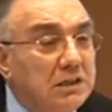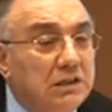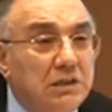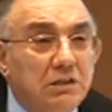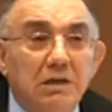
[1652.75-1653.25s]

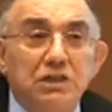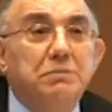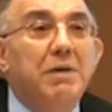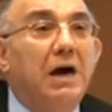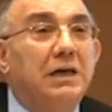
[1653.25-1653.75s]
in the US
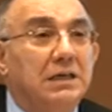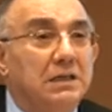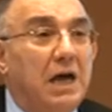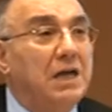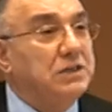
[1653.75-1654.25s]
market,
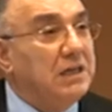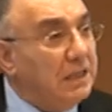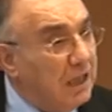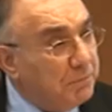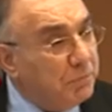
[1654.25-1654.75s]
asset
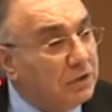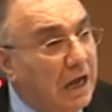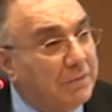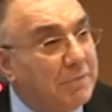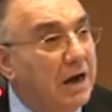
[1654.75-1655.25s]
and
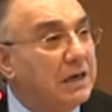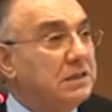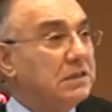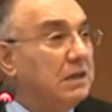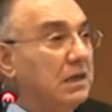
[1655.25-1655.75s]
product markets,